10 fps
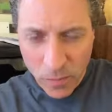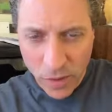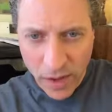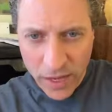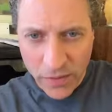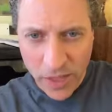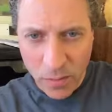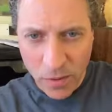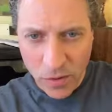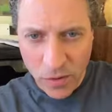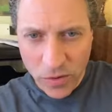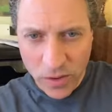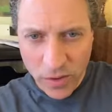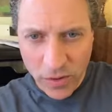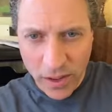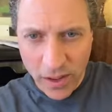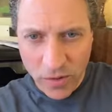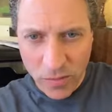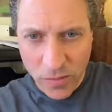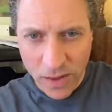What kind of email do you send to an
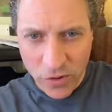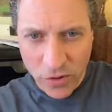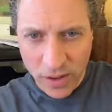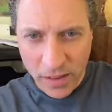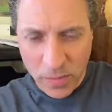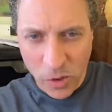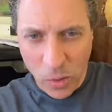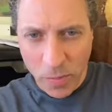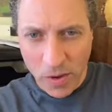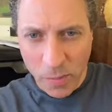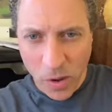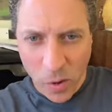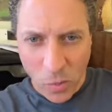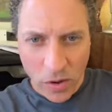agent manager to get them to open it up?